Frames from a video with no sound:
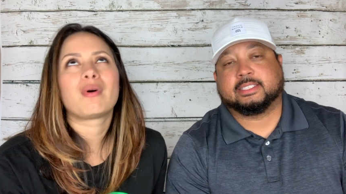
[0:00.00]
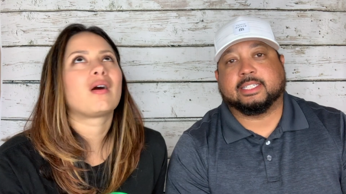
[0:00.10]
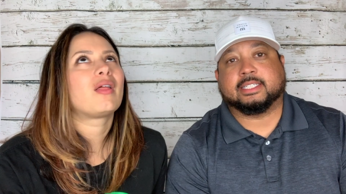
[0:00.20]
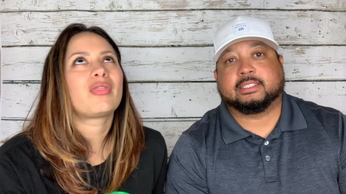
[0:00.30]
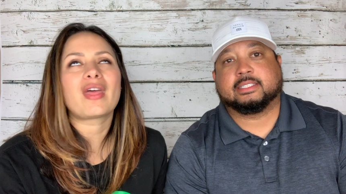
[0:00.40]

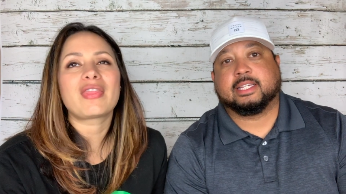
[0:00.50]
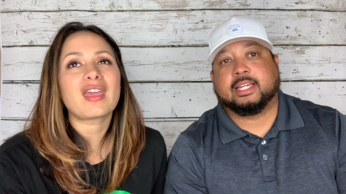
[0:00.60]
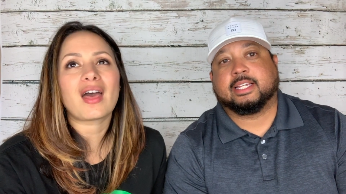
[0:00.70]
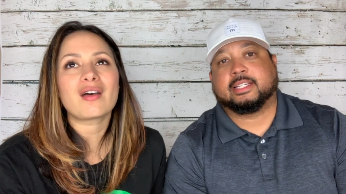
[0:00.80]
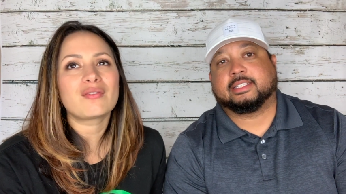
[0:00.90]
Speaker 1: Yes. They
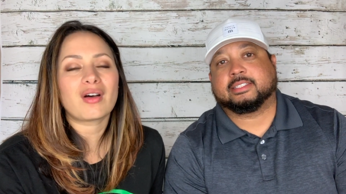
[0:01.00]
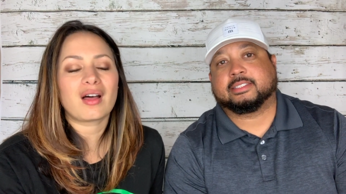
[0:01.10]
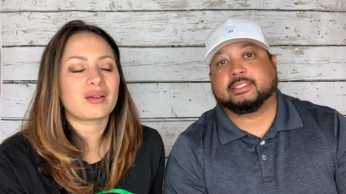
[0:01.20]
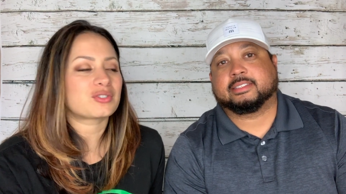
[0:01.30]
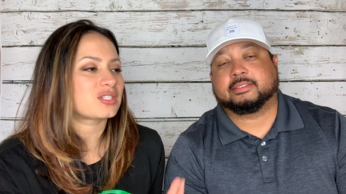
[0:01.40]
have,
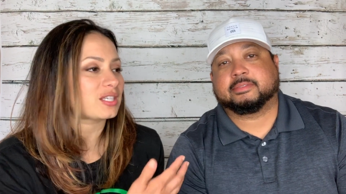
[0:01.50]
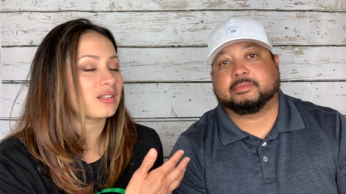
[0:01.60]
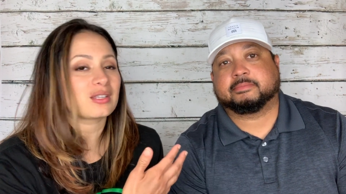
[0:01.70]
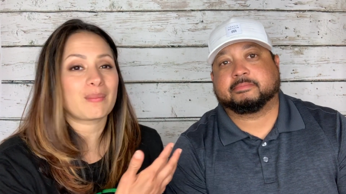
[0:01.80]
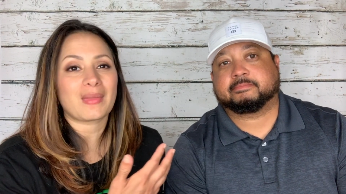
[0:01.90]
I was just telling
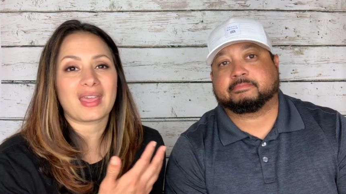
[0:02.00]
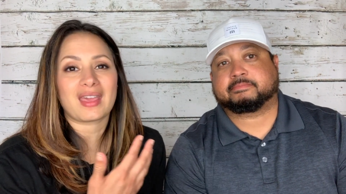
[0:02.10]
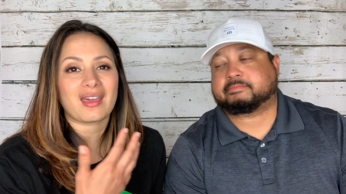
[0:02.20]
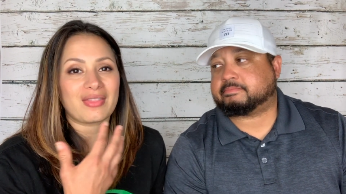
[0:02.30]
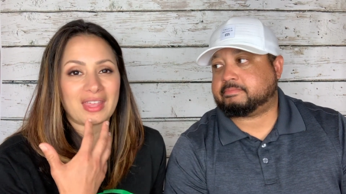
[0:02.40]
him,
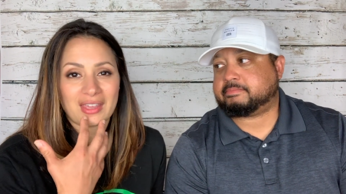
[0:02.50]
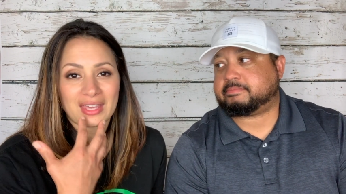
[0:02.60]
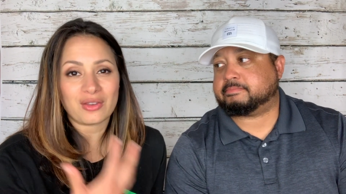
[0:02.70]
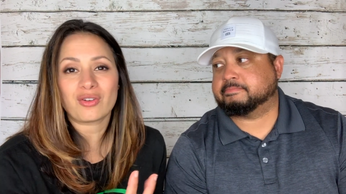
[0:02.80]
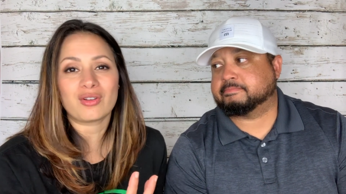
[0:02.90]
they, they
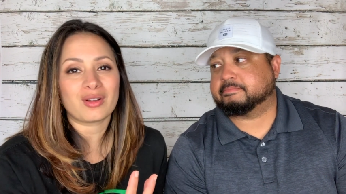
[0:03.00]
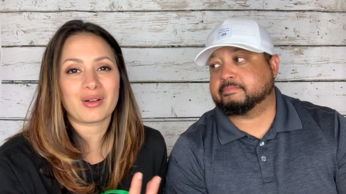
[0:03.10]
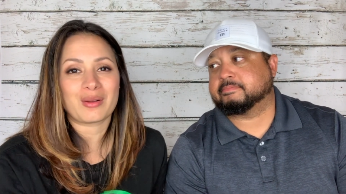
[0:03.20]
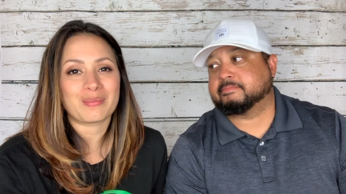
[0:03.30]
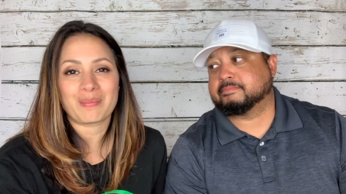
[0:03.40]
heal
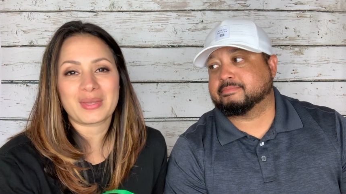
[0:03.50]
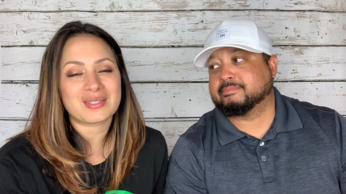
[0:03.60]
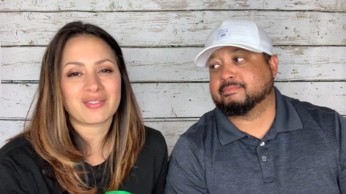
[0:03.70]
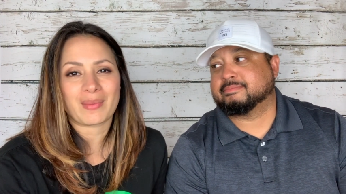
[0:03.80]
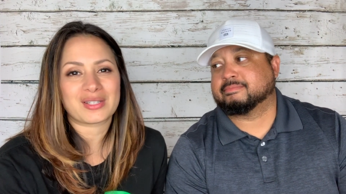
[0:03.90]
a piece
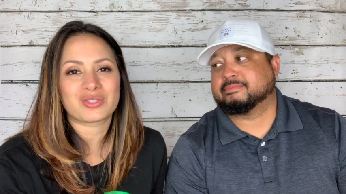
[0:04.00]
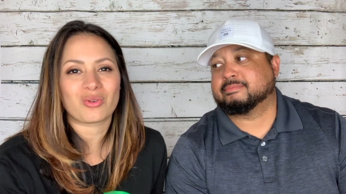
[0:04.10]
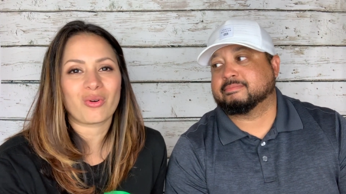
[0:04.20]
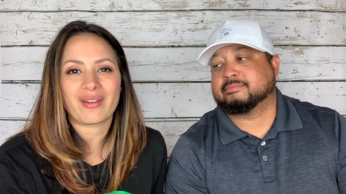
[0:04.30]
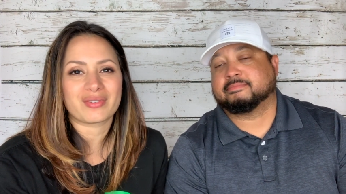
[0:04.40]
of my
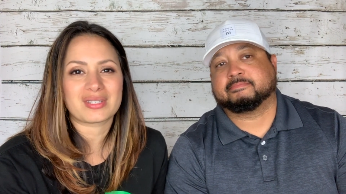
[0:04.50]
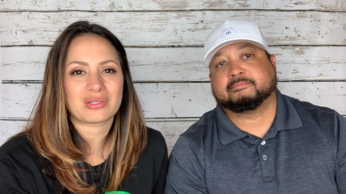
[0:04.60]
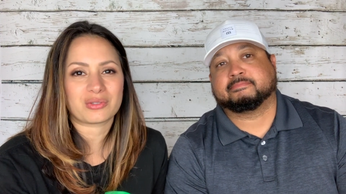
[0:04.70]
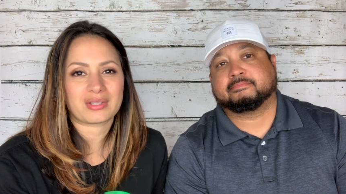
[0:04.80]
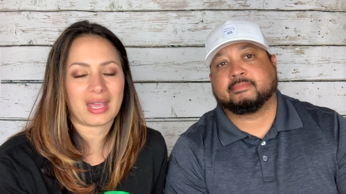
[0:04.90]
soul every
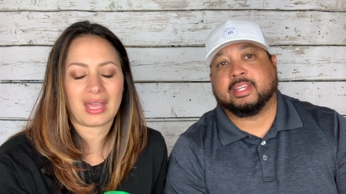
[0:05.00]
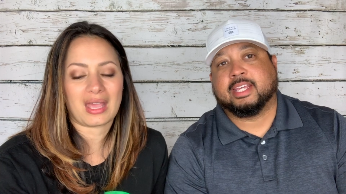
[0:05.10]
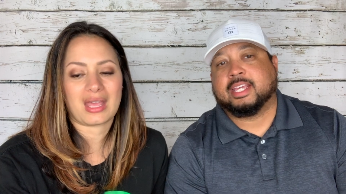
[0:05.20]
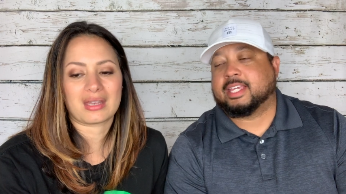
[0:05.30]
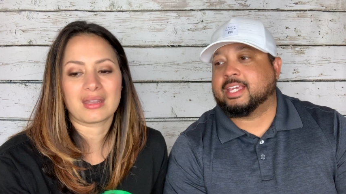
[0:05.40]
single day.
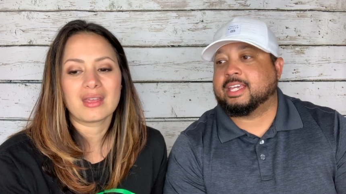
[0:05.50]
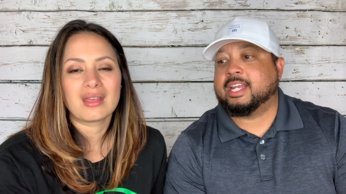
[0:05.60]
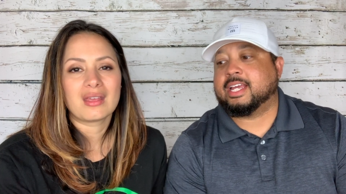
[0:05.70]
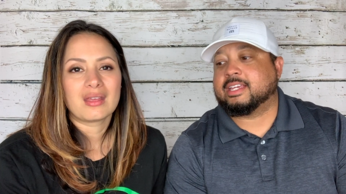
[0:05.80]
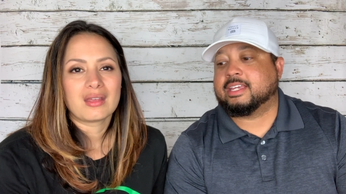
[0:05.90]
And can, can
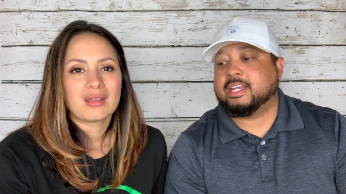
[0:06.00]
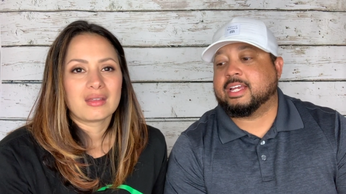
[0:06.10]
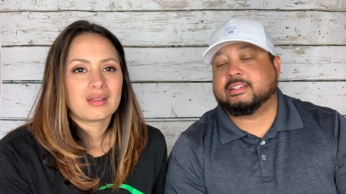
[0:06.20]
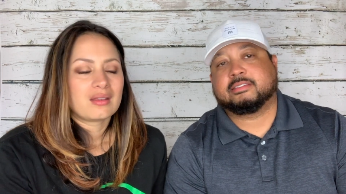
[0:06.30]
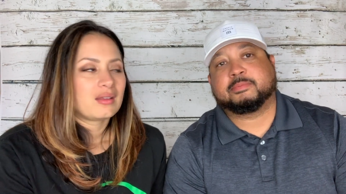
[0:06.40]
I,
Speaker 2: can
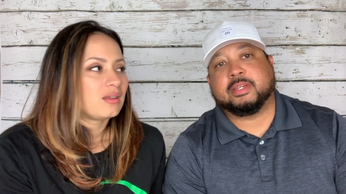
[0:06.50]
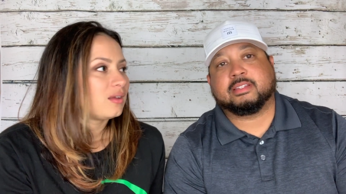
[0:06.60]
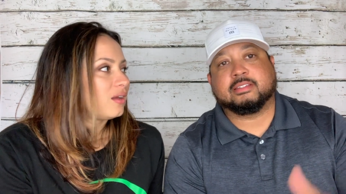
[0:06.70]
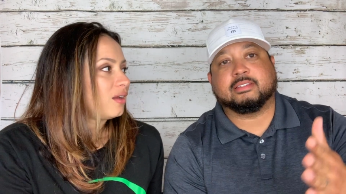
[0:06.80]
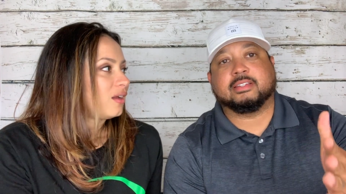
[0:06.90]
I speak
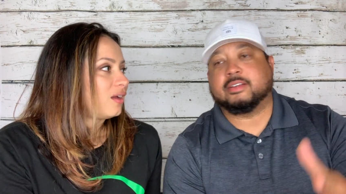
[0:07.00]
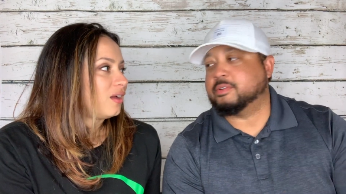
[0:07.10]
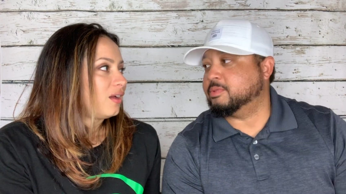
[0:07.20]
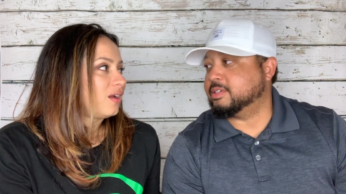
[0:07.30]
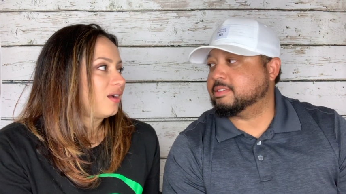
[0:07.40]
to
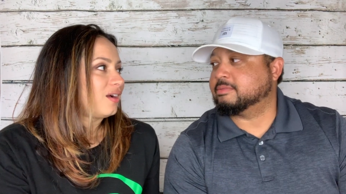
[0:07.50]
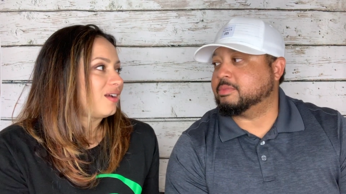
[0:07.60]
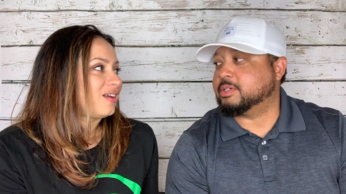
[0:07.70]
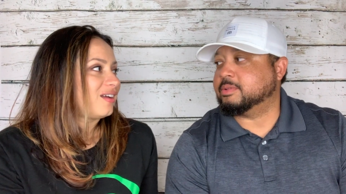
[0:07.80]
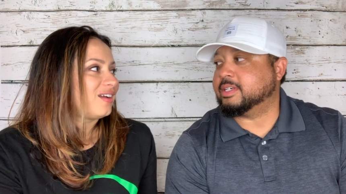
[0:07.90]
everyone
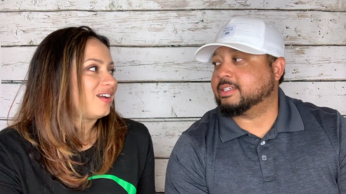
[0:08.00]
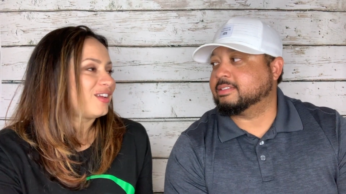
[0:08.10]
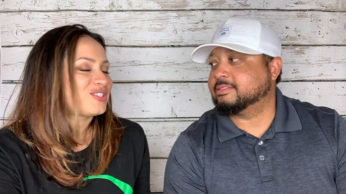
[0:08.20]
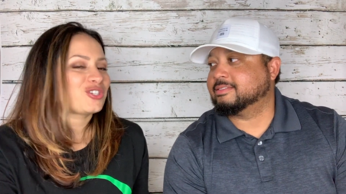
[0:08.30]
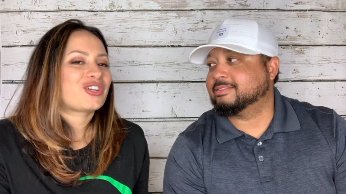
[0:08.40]
real quick?
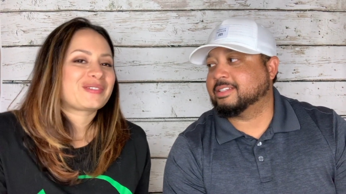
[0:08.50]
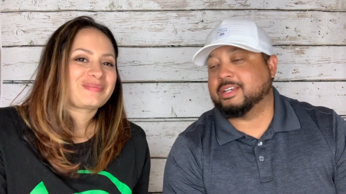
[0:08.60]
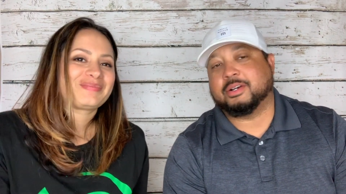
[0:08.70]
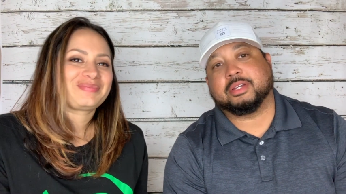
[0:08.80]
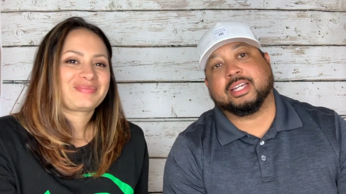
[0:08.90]
Sure.
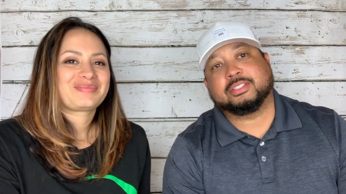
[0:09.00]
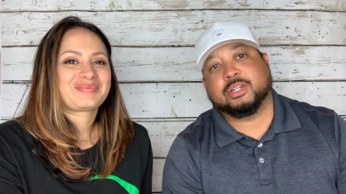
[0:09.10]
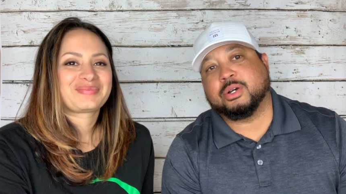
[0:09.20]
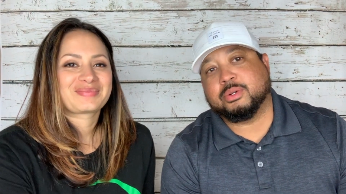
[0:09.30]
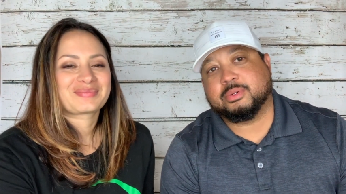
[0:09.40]
Okay.
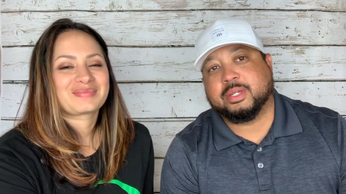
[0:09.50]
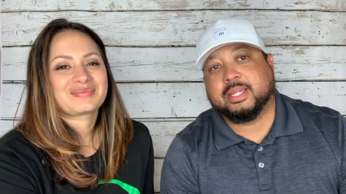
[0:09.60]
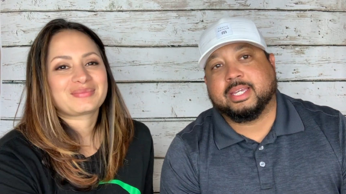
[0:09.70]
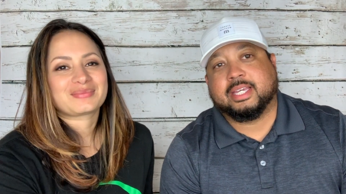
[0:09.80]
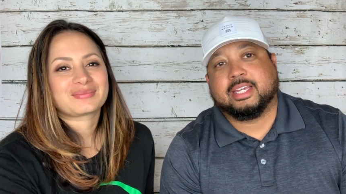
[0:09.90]
So
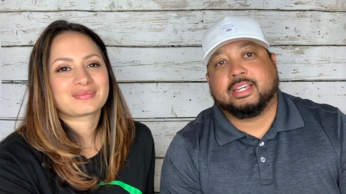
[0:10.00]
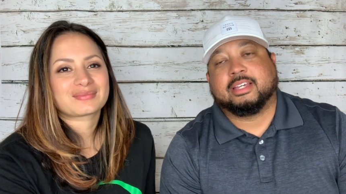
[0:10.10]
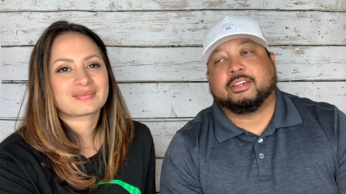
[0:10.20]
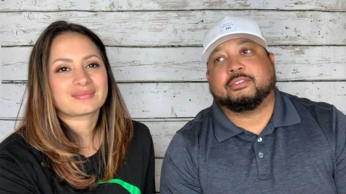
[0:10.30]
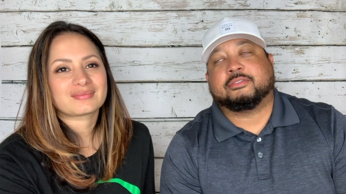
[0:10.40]

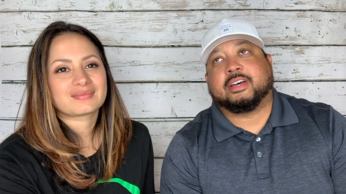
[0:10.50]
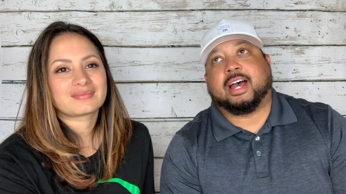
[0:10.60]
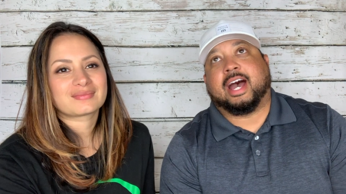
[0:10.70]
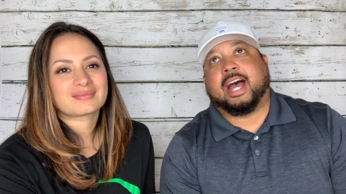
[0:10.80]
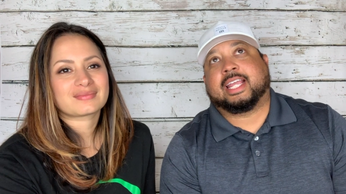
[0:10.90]

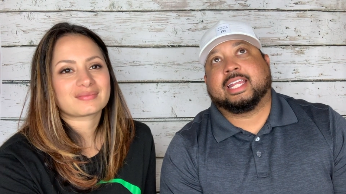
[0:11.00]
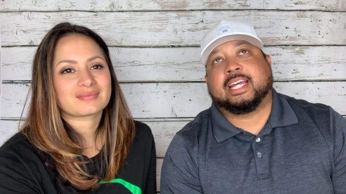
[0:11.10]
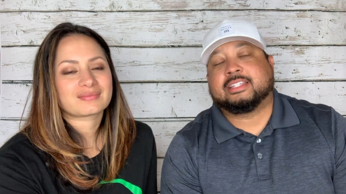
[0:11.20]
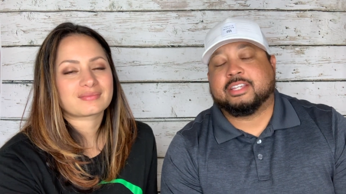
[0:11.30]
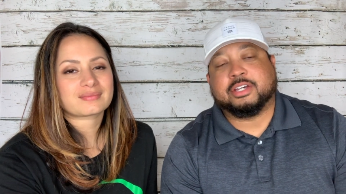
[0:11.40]
I cannot
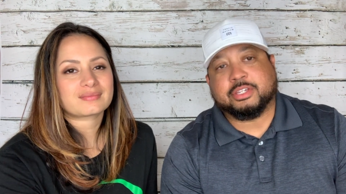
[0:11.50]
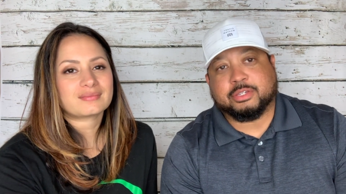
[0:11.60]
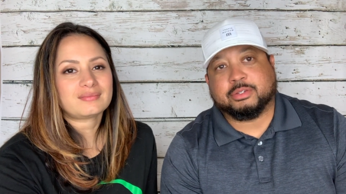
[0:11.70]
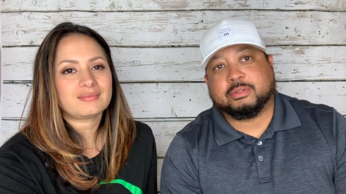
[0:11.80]
tell you,